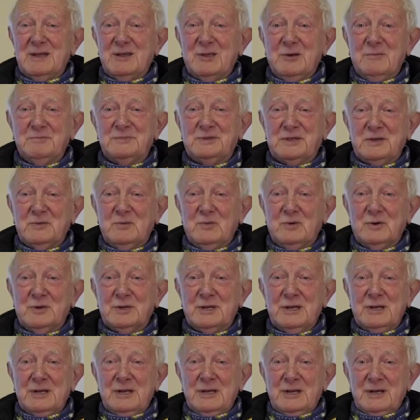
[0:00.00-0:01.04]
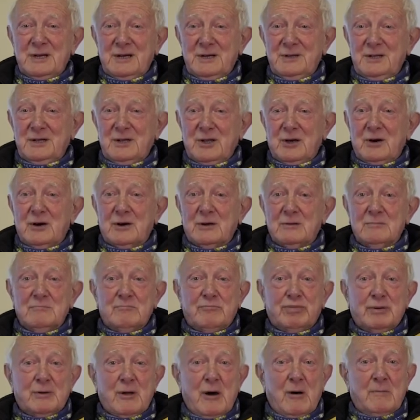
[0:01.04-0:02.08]
lumps of wood and a lot, and
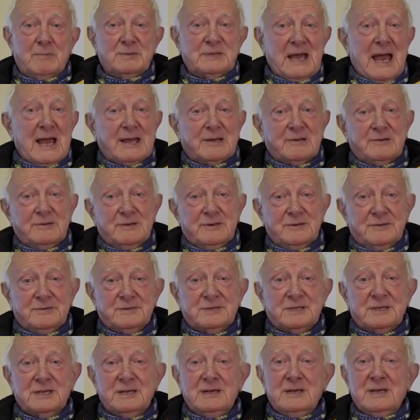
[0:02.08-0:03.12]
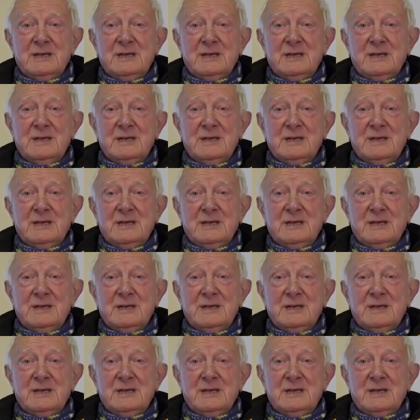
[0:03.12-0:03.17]
props, acros.